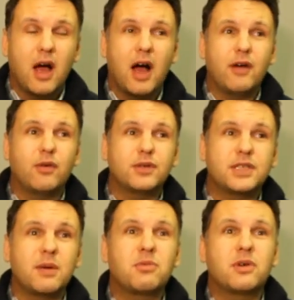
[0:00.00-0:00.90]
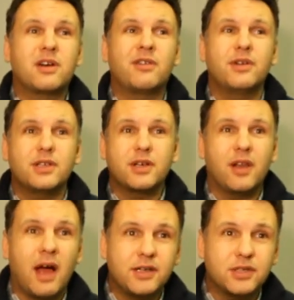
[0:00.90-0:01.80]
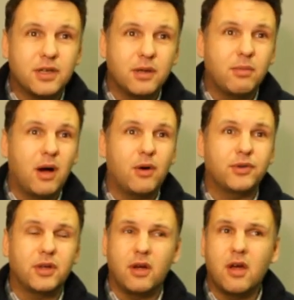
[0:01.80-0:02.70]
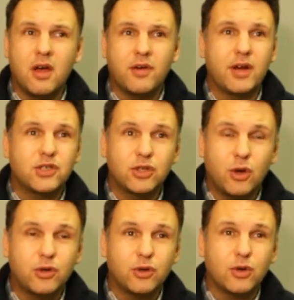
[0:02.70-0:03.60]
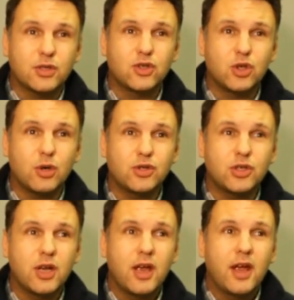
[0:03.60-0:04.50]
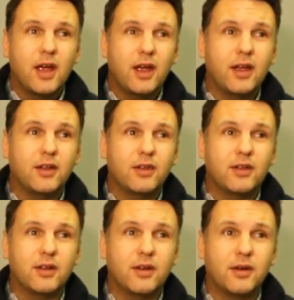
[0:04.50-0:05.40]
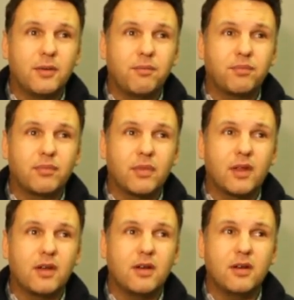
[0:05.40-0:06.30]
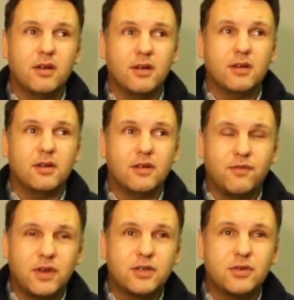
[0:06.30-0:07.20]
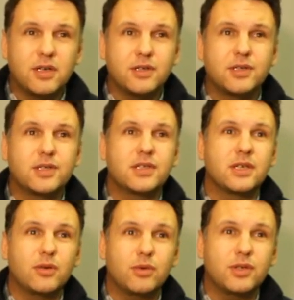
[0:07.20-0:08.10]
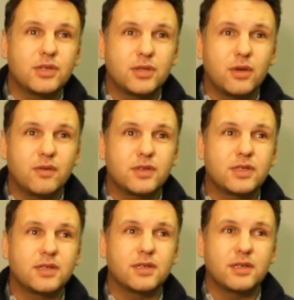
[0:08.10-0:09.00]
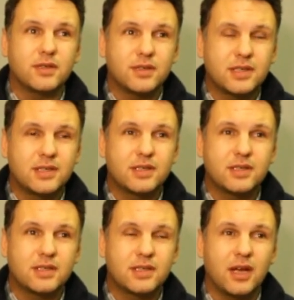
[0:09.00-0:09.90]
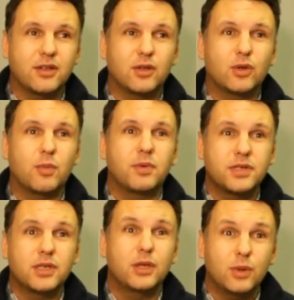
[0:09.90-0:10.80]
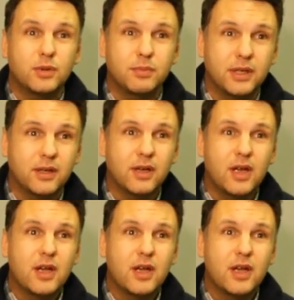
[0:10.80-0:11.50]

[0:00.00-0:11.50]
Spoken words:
I wrote some critical article about Russian Orthodox Church, and the Federal Security Service started to prosecute me.